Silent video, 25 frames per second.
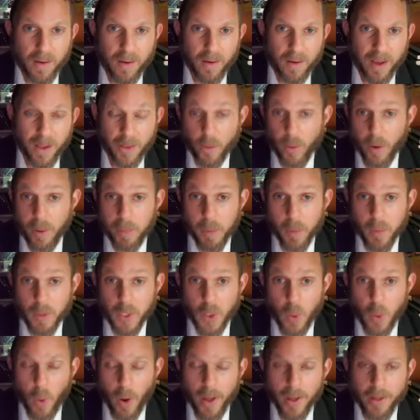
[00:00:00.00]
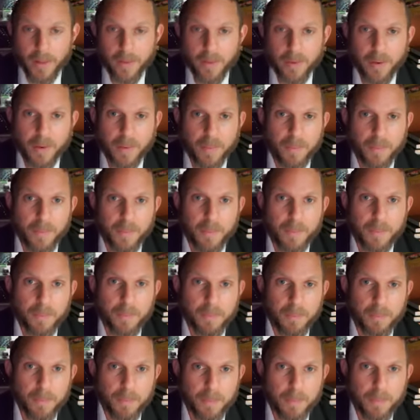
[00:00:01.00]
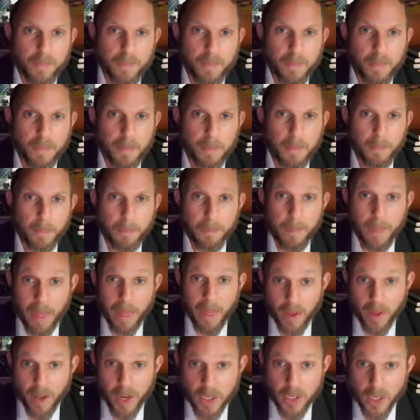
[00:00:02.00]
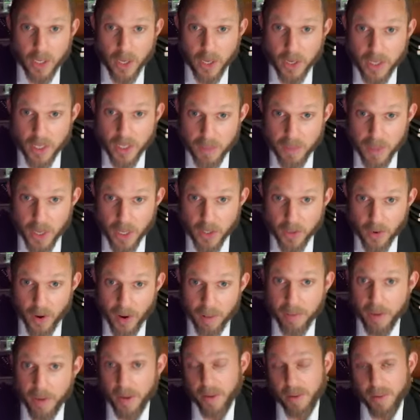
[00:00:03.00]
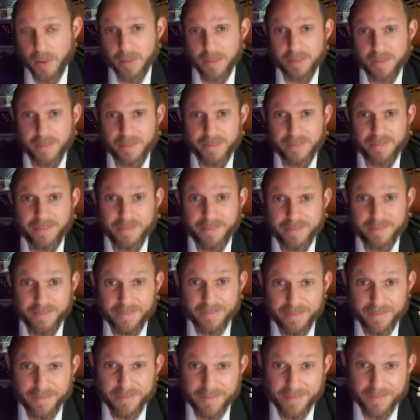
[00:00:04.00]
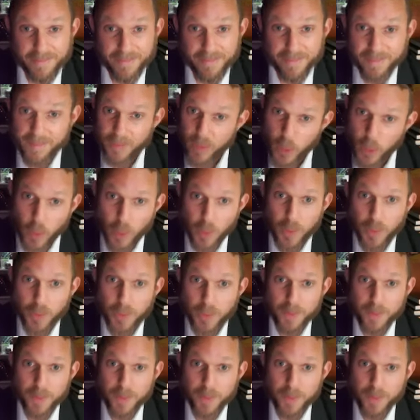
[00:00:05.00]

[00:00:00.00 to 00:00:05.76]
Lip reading: And the Rebbe was quiet. And the Chassid looks at me and goes, Rebbe, no?